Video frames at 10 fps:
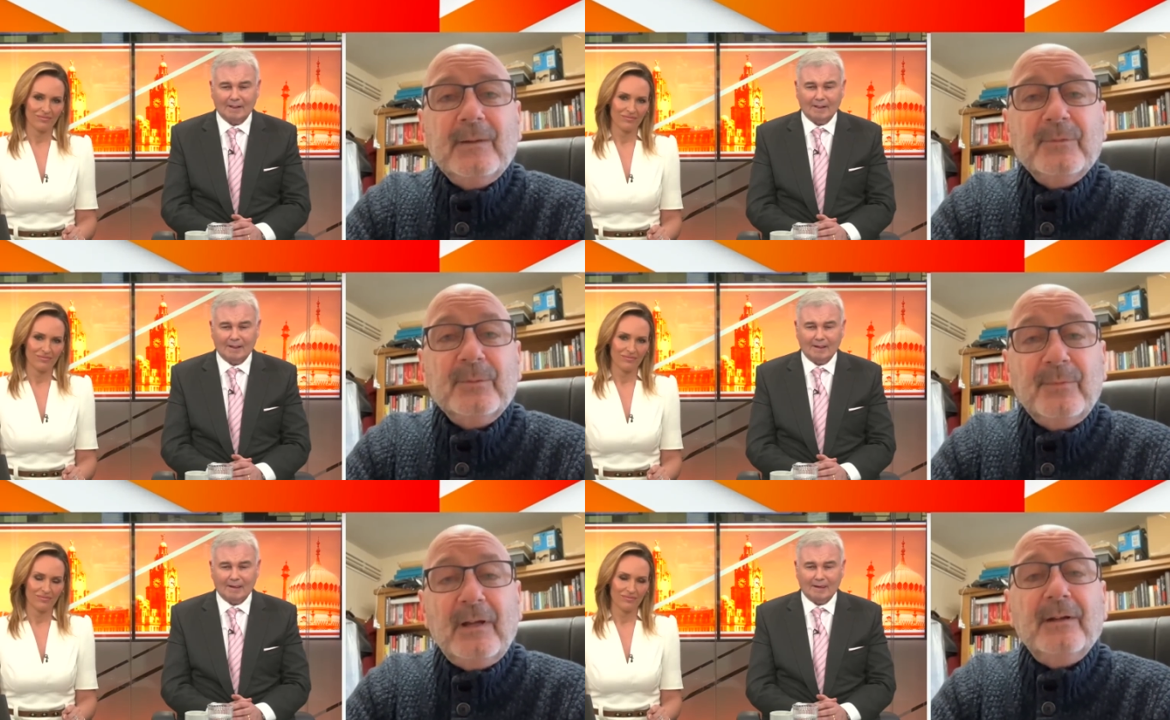
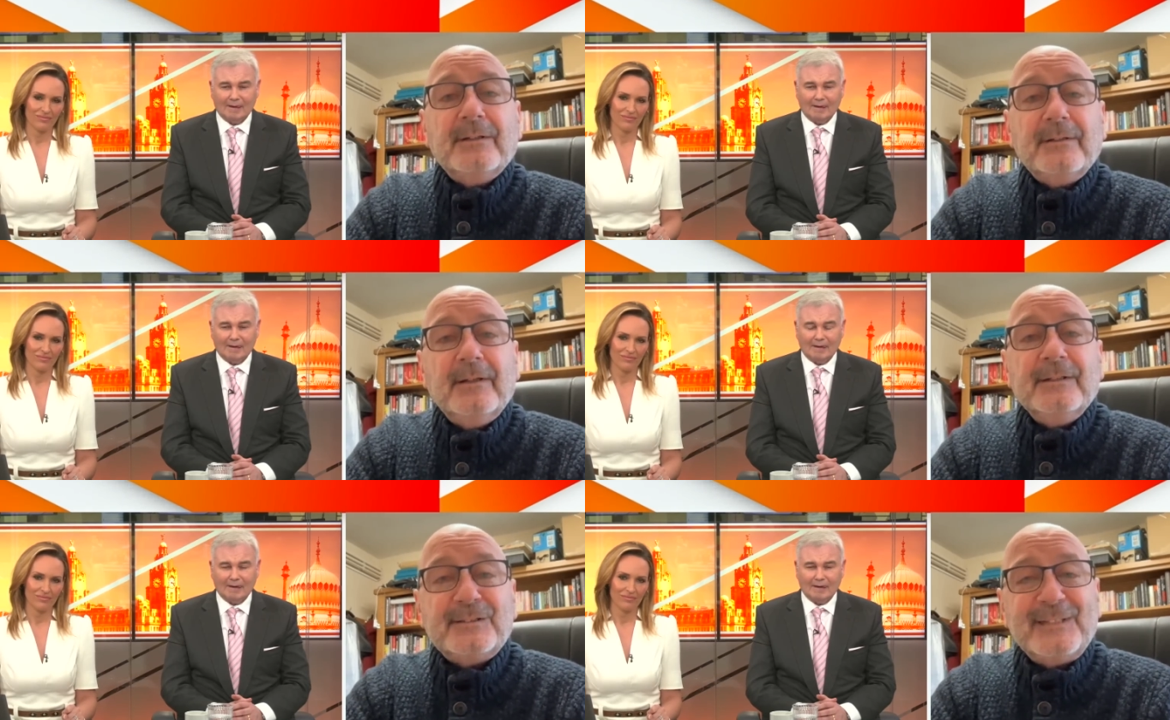Speaker 1: but Mark
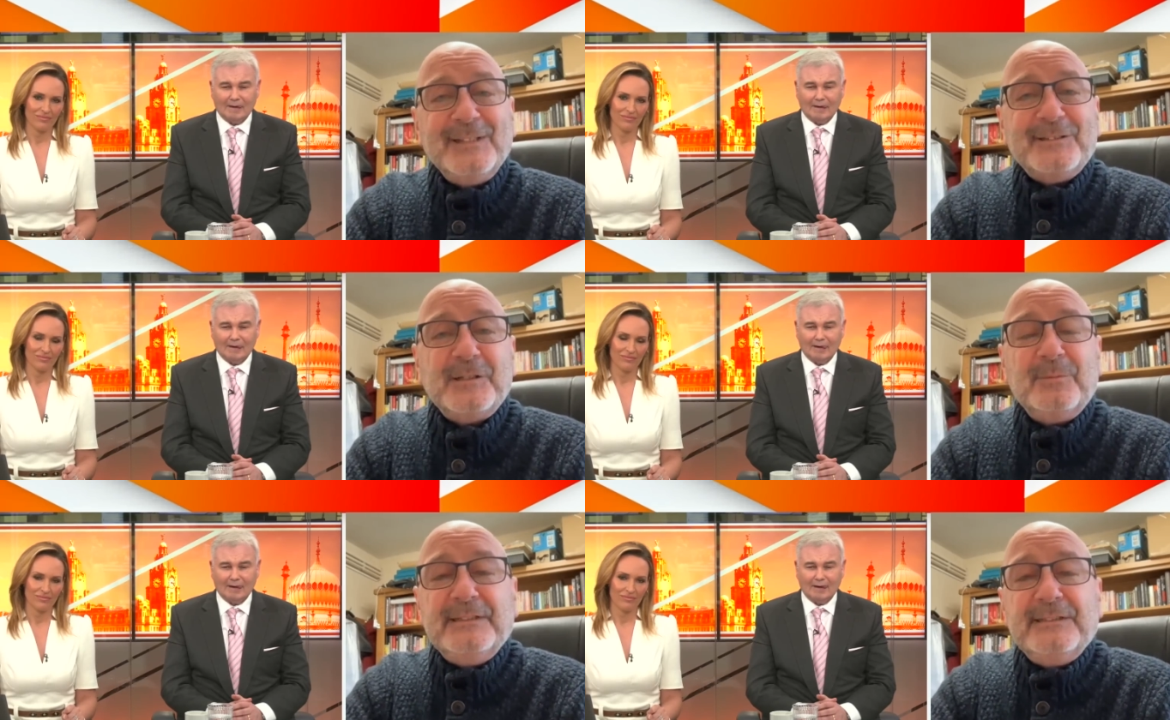uh,
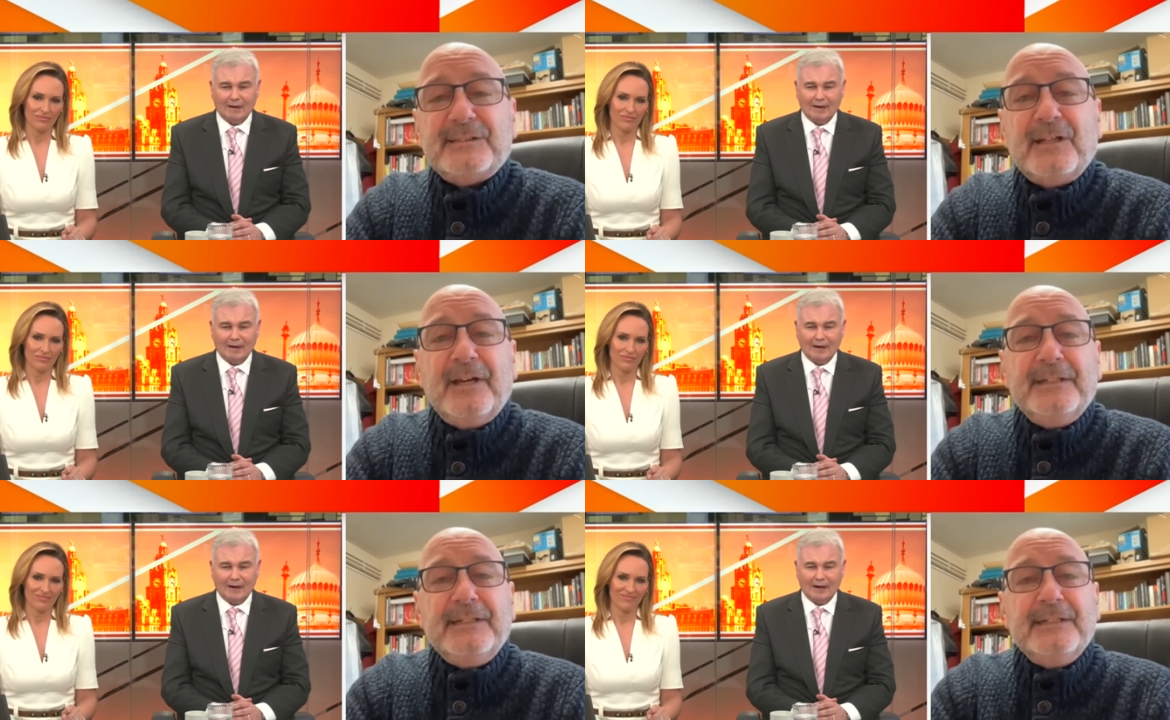sensibly
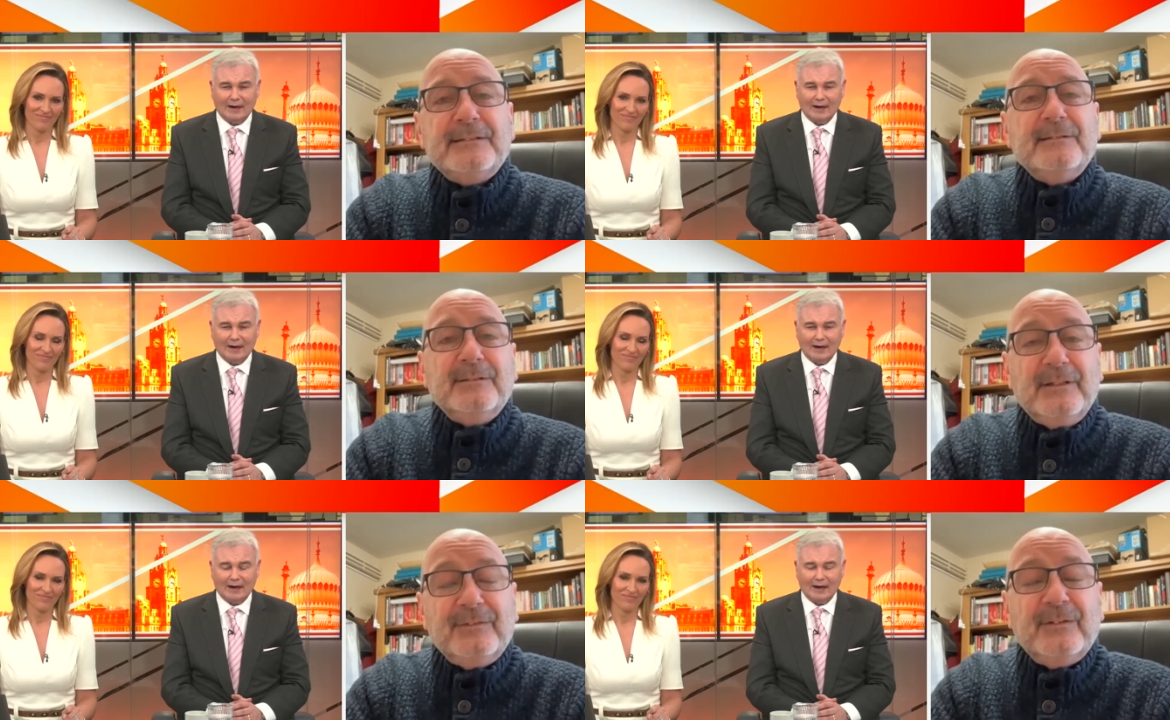decided
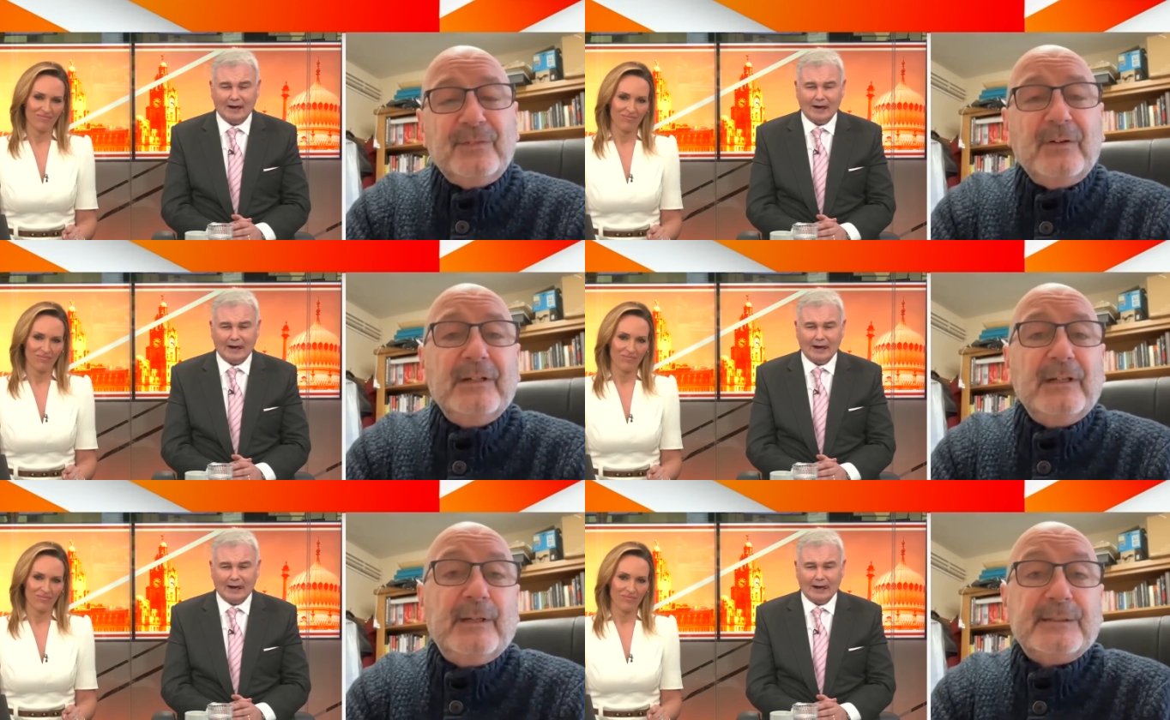at the very
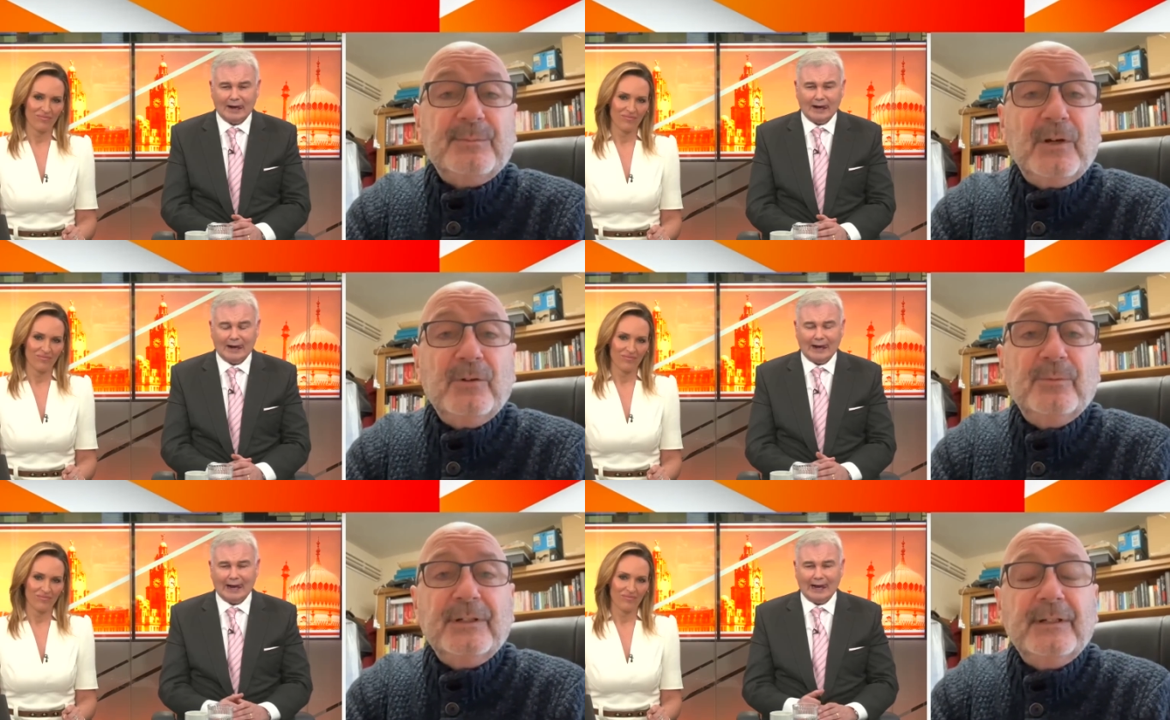last
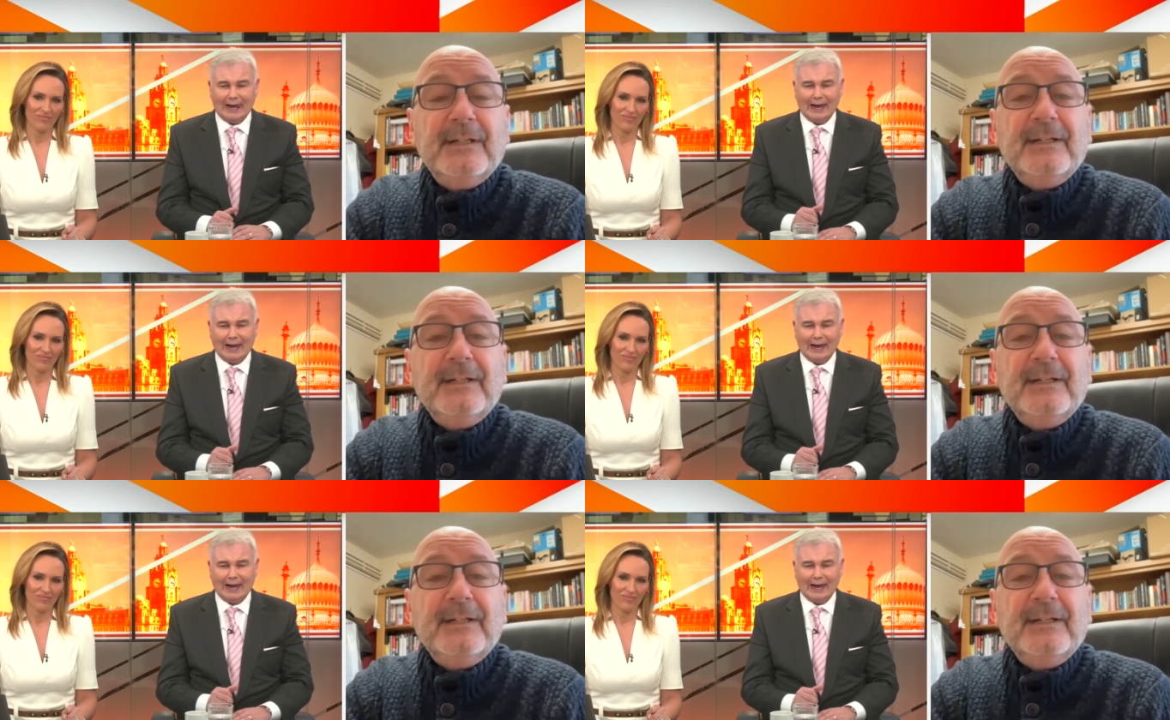moment uh.